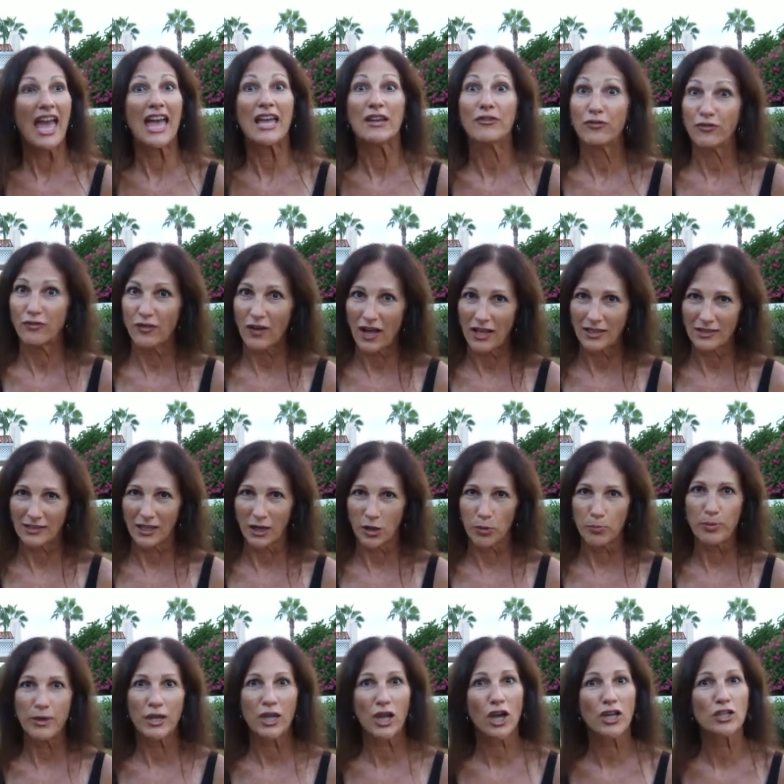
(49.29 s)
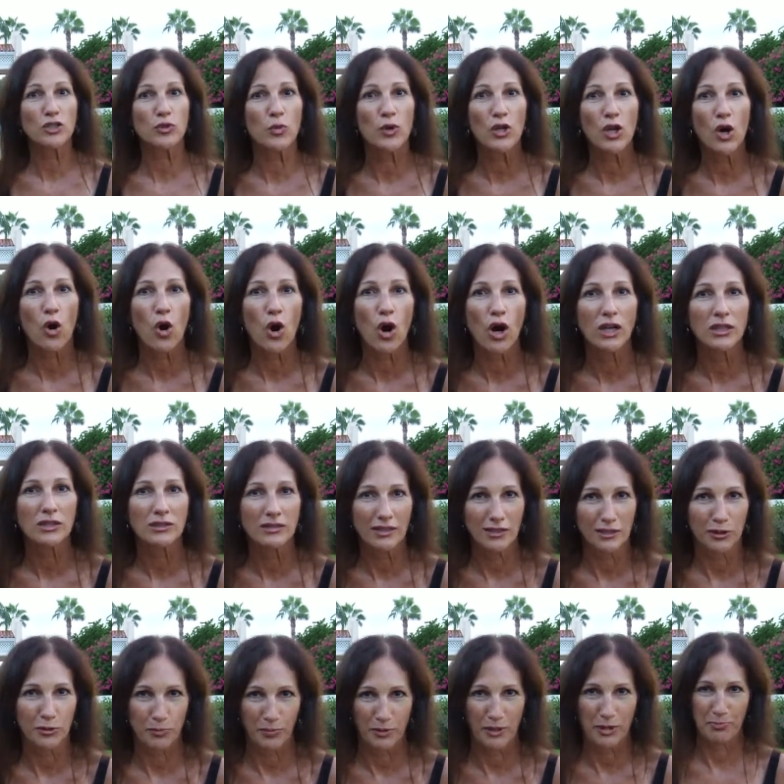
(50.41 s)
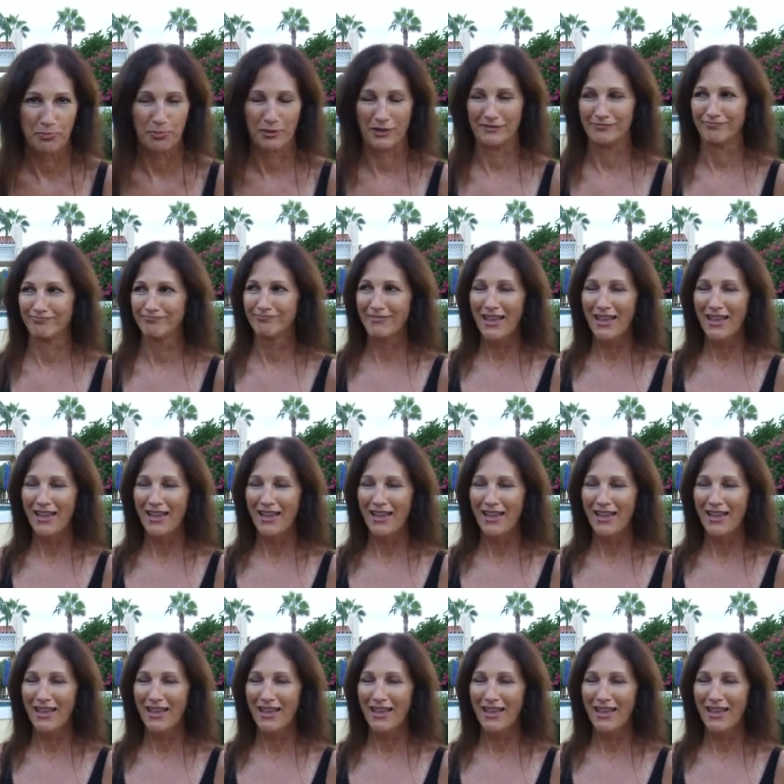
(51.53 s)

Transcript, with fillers: and follow because we are little people.